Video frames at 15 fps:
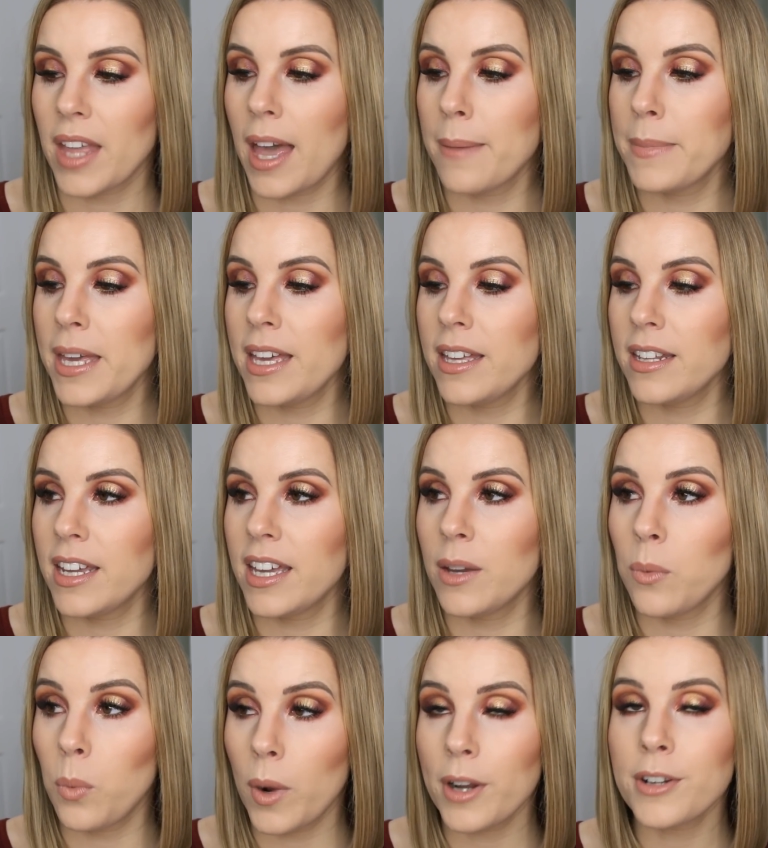I mean,
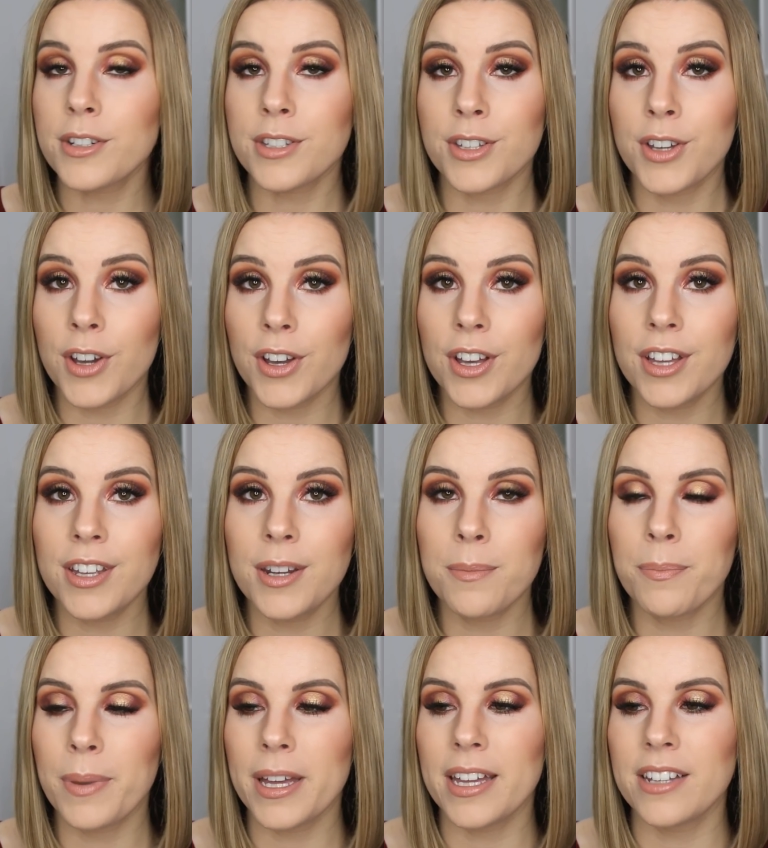it works
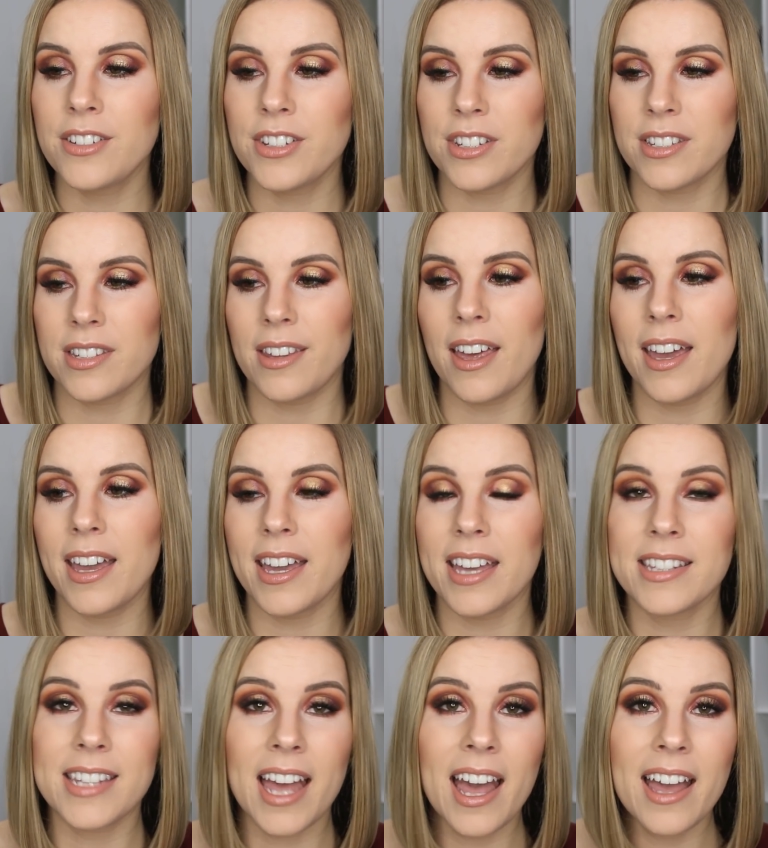good, but it's just like,
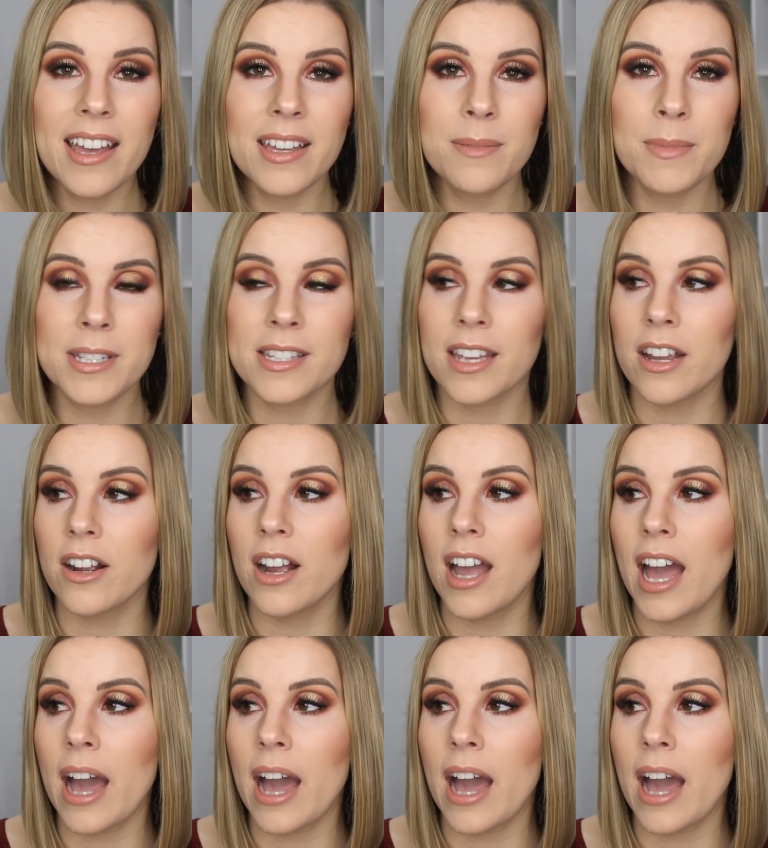it's a high-end mascara.